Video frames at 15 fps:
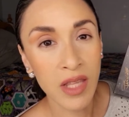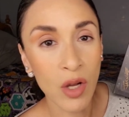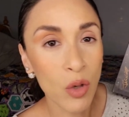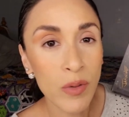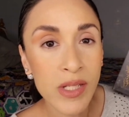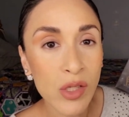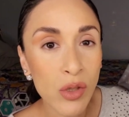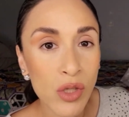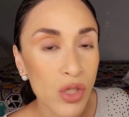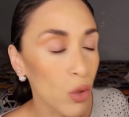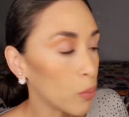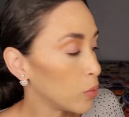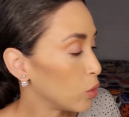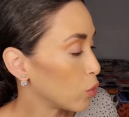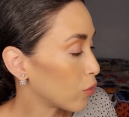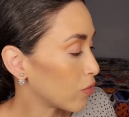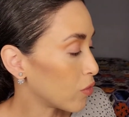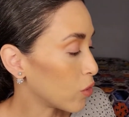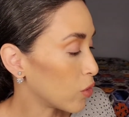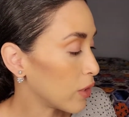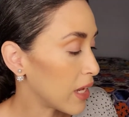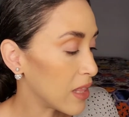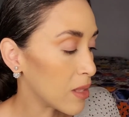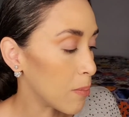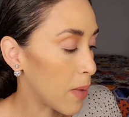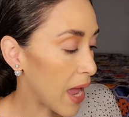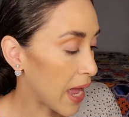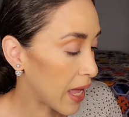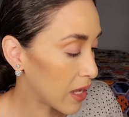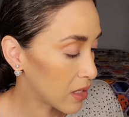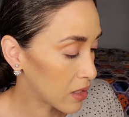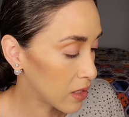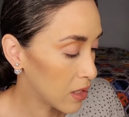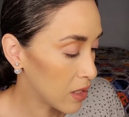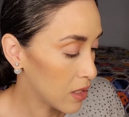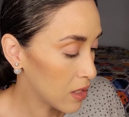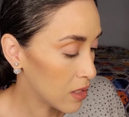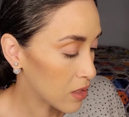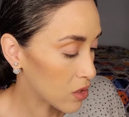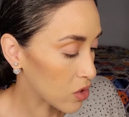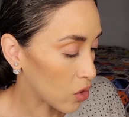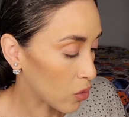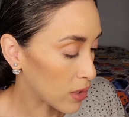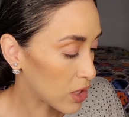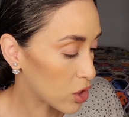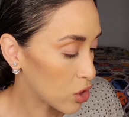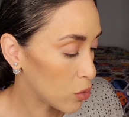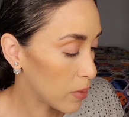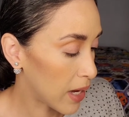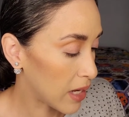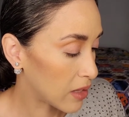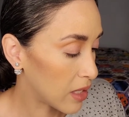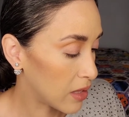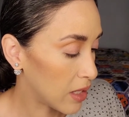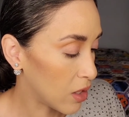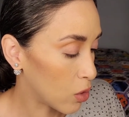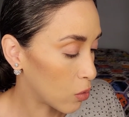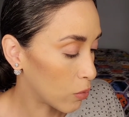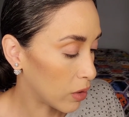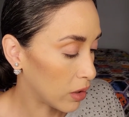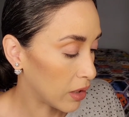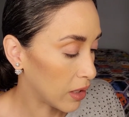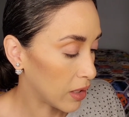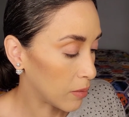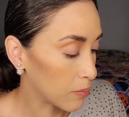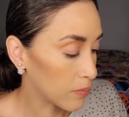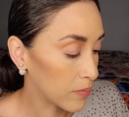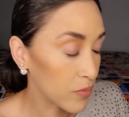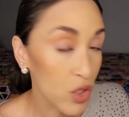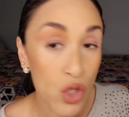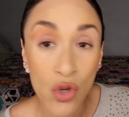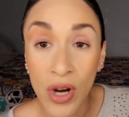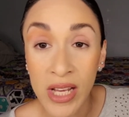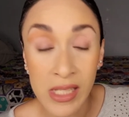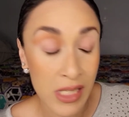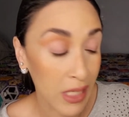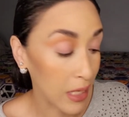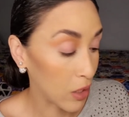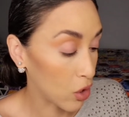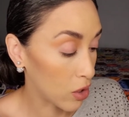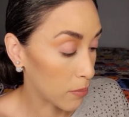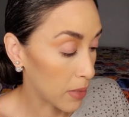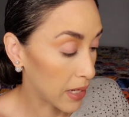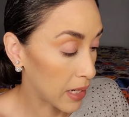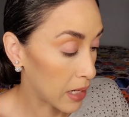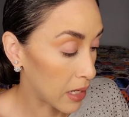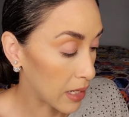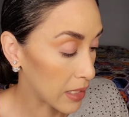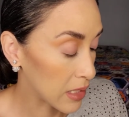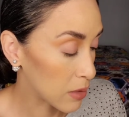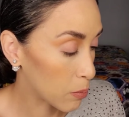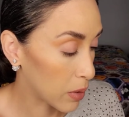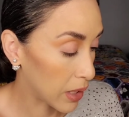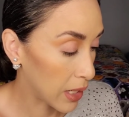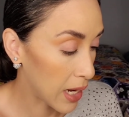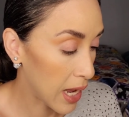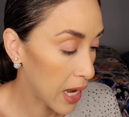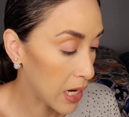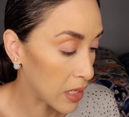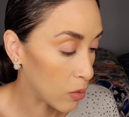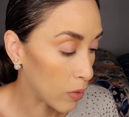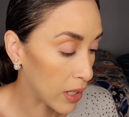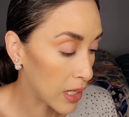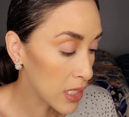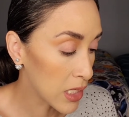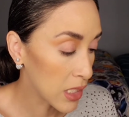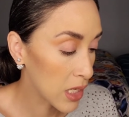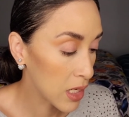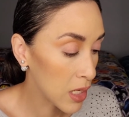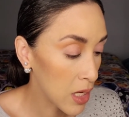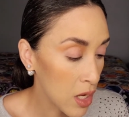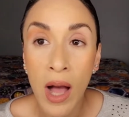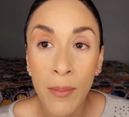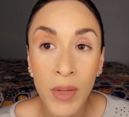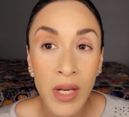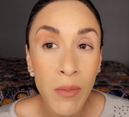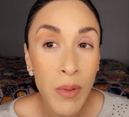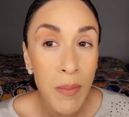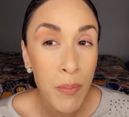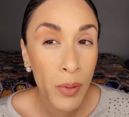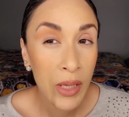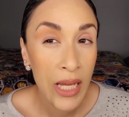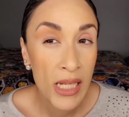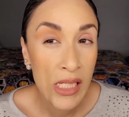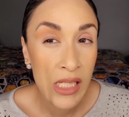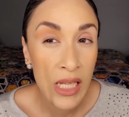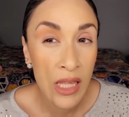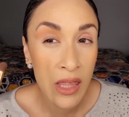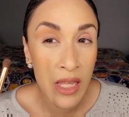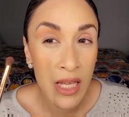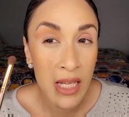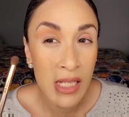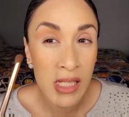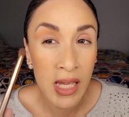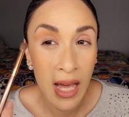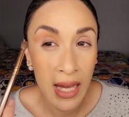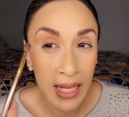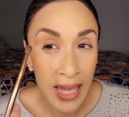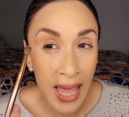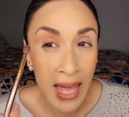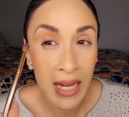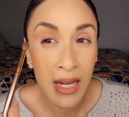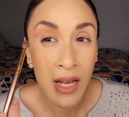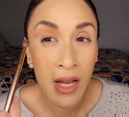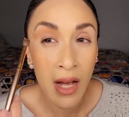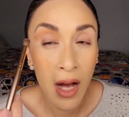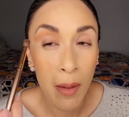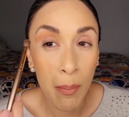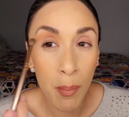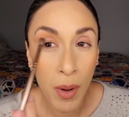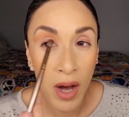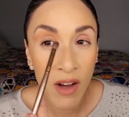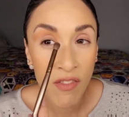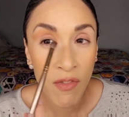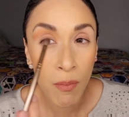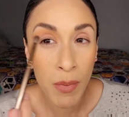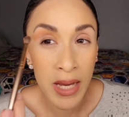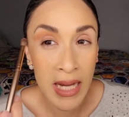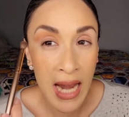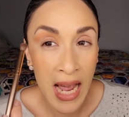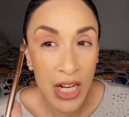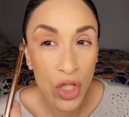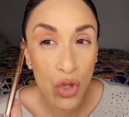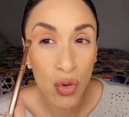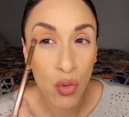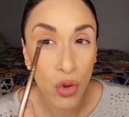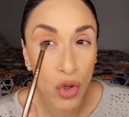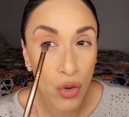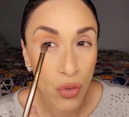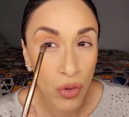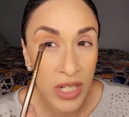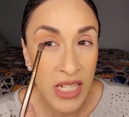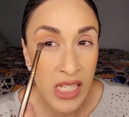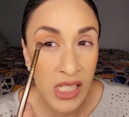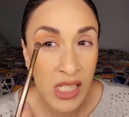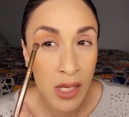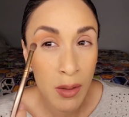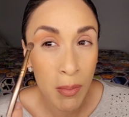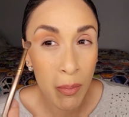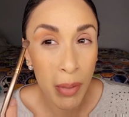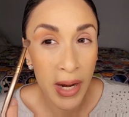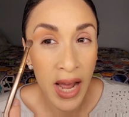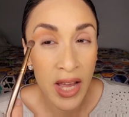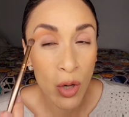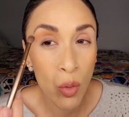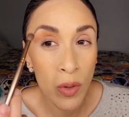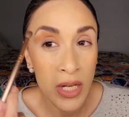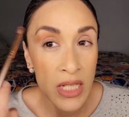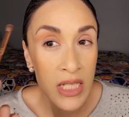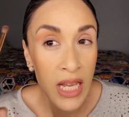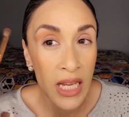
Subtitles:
they always look so beautiful in the pan. So it's too bad that they don't really translate on my eyes. But anyways, I'm going to be placing this again above my natural crease, but I don't want to